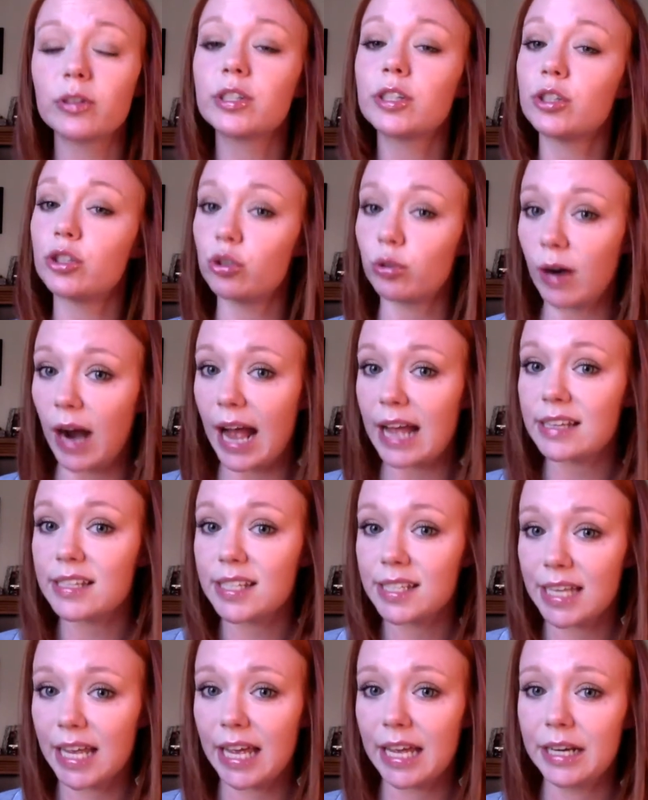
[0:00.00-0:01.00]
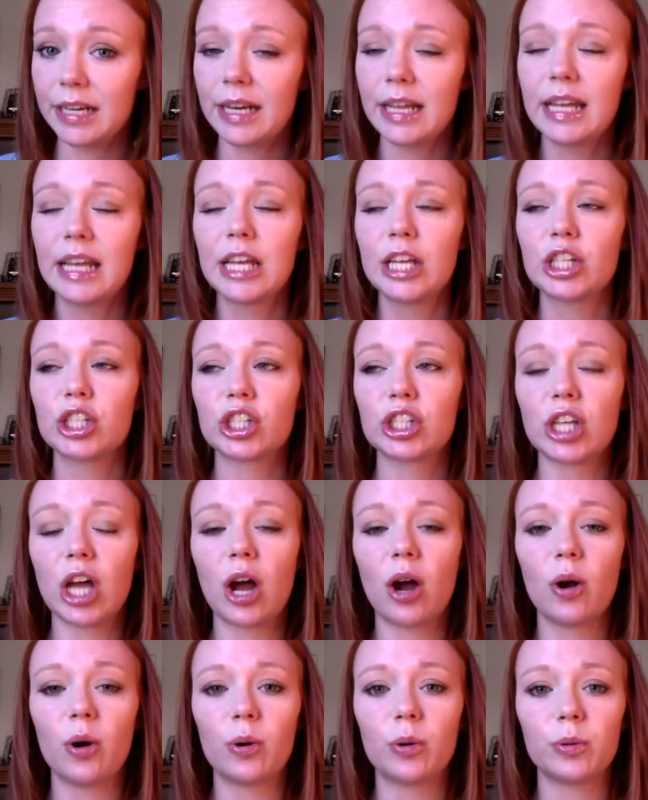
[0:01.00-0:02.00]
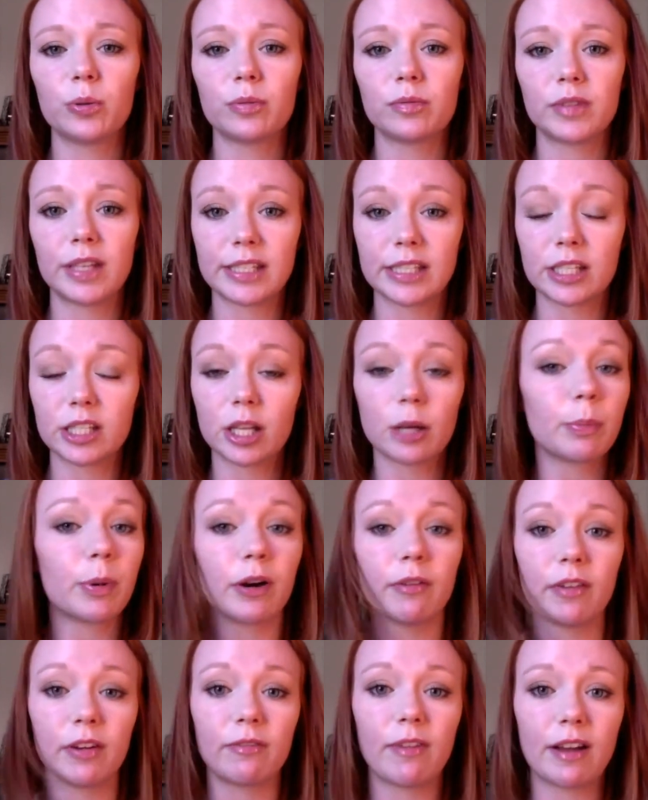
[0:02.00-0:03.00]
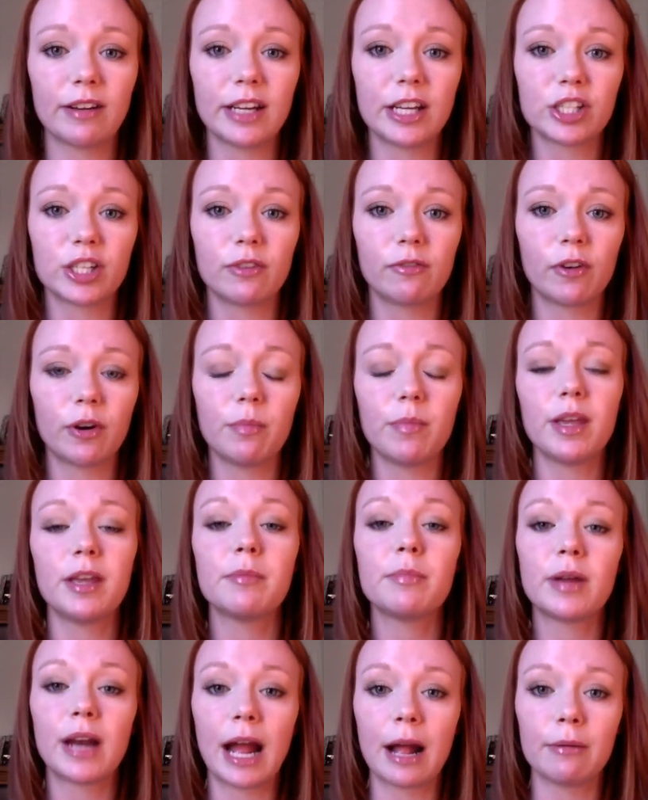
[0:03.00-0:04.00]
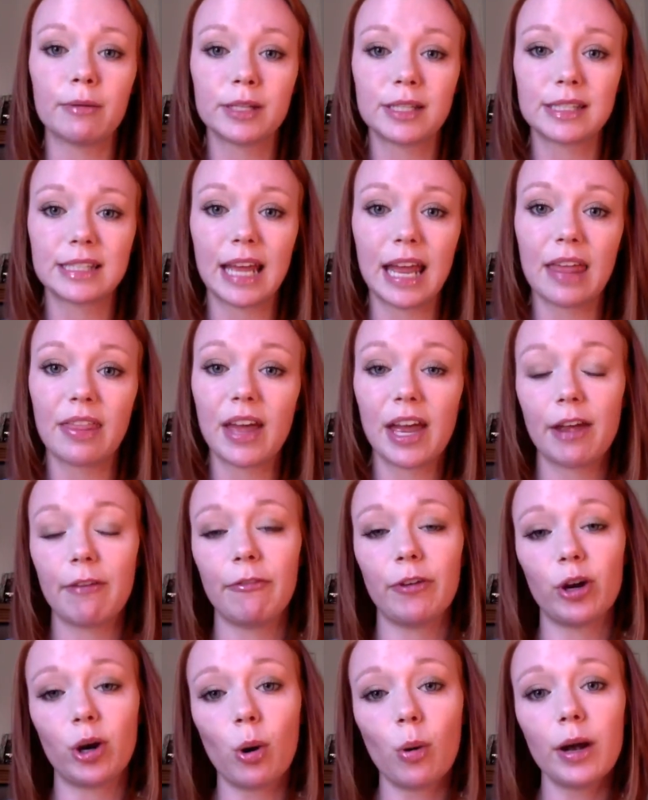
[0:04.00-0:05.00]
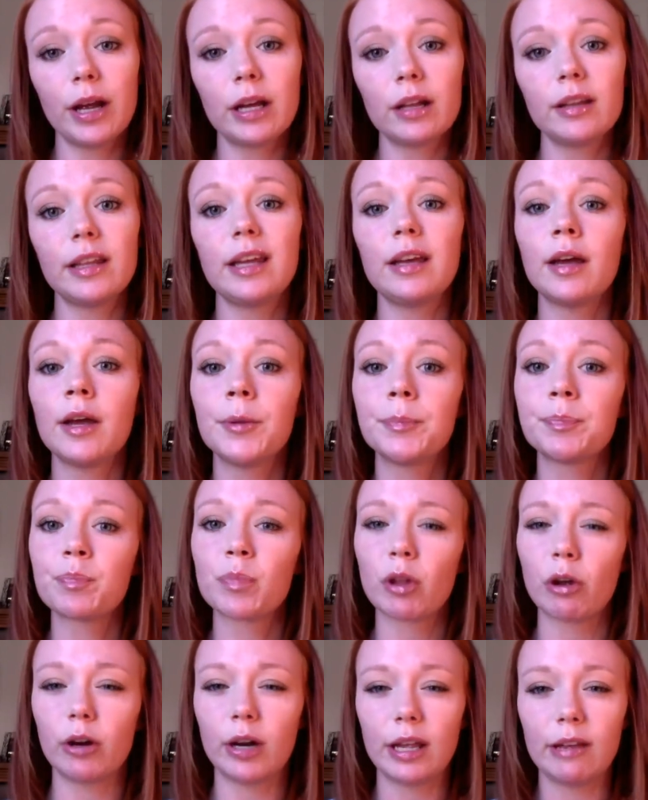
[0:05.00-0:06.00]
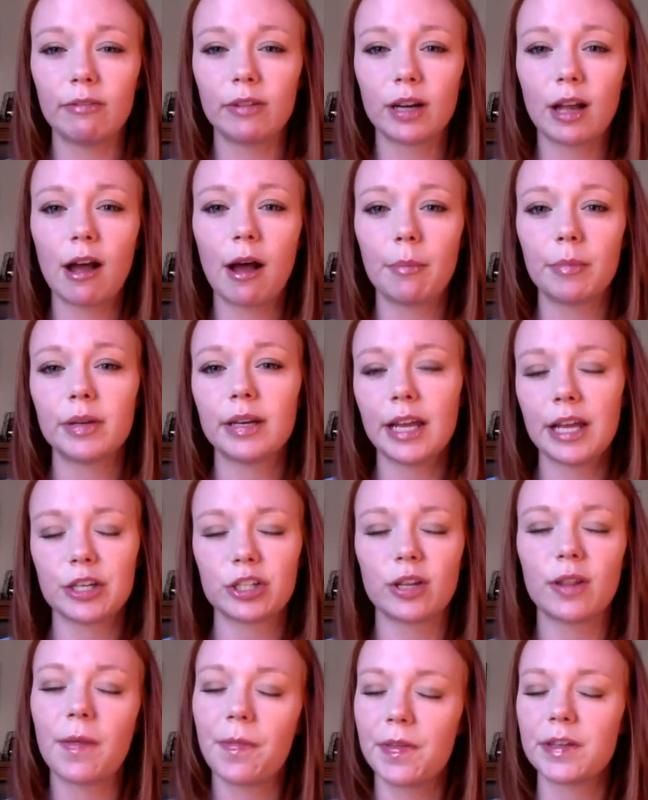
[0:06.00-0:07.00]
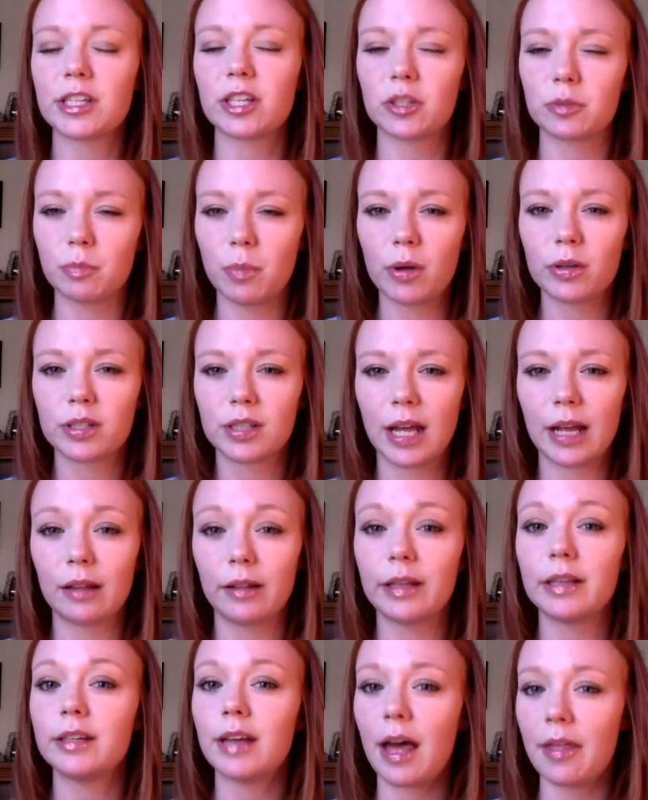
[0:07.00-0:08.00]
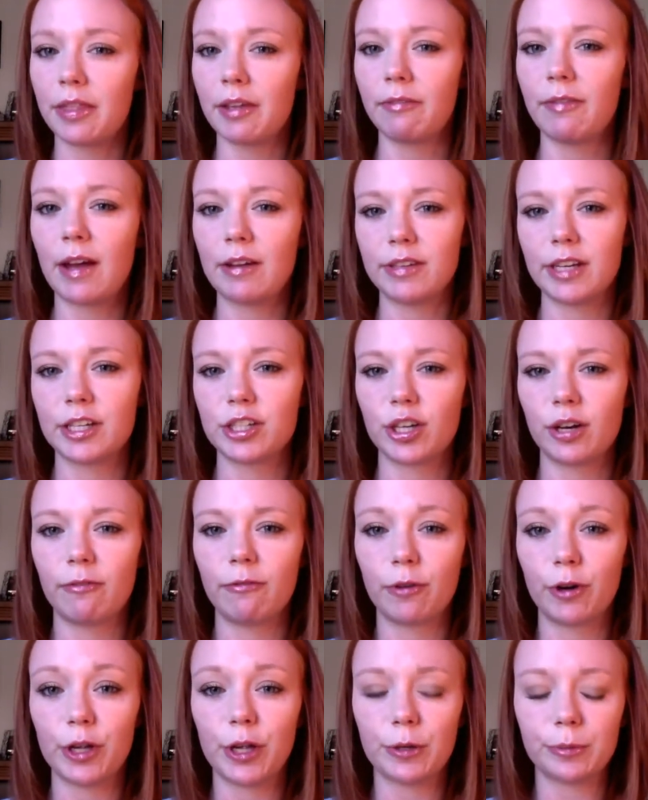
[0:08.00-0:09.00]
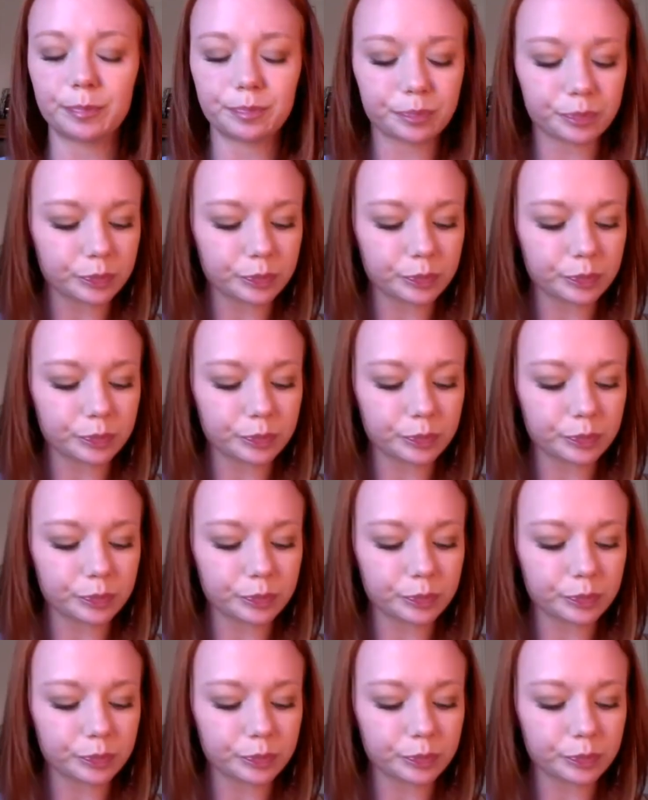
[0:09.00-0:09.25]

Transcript: to dry skin, so this is the perfect foundation for me, but I would say that if you're oily or even a combination, that this is most likely not the foundation for you.